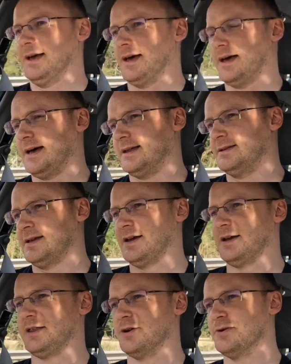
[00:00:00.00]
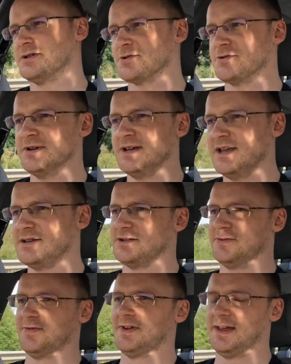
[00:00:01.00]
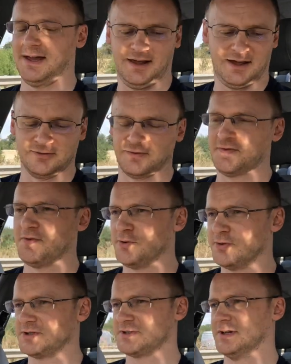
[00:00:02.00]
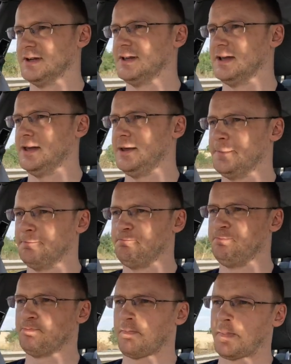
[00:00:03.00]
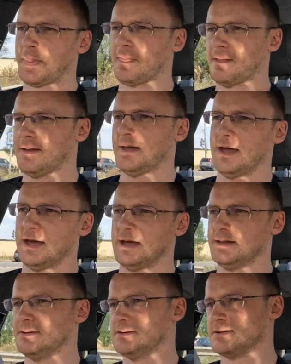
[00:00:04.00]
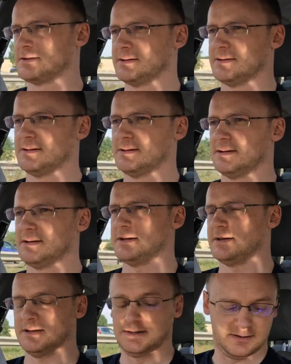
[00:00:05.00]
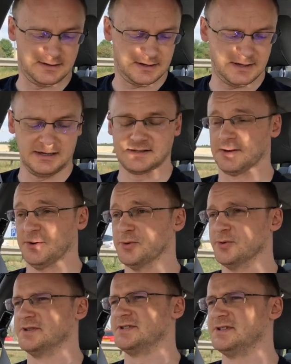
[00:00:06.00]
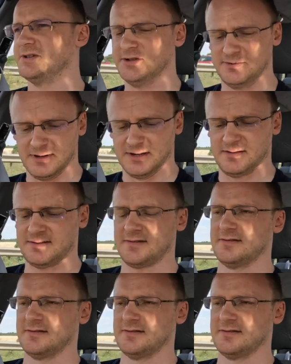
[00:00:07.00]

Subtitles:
and there is a reason for that, unfortunately, and it's all to do with